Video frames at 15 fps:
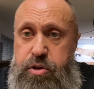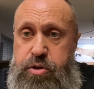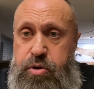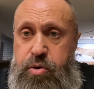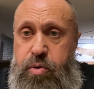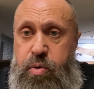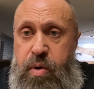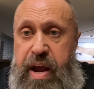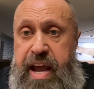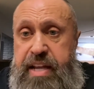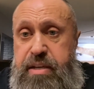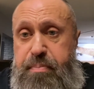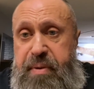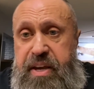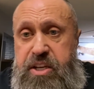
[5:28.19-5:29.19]
to
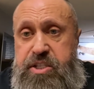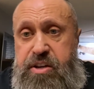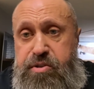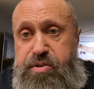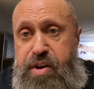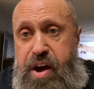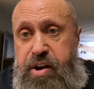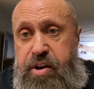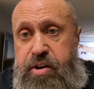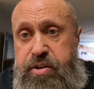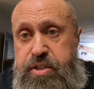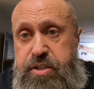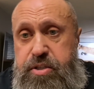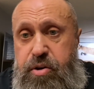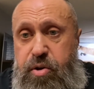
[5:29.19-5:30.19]

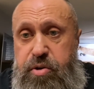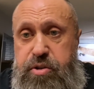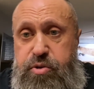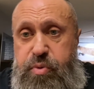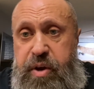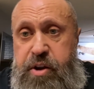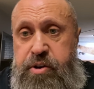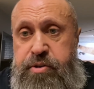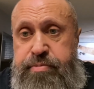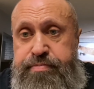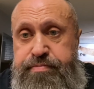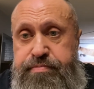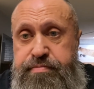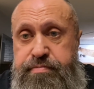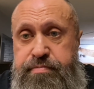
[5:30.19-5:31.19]
@PSardonicus on Twitter.
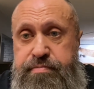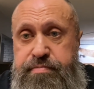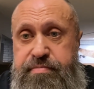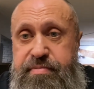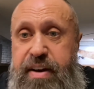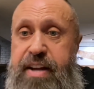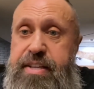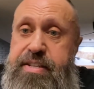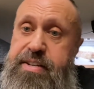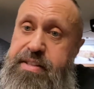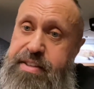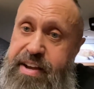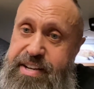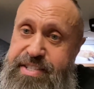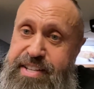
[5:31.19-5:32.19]
Until
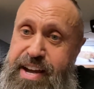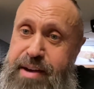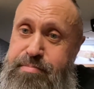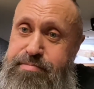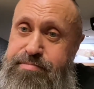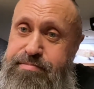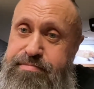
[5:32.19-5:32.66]
next time.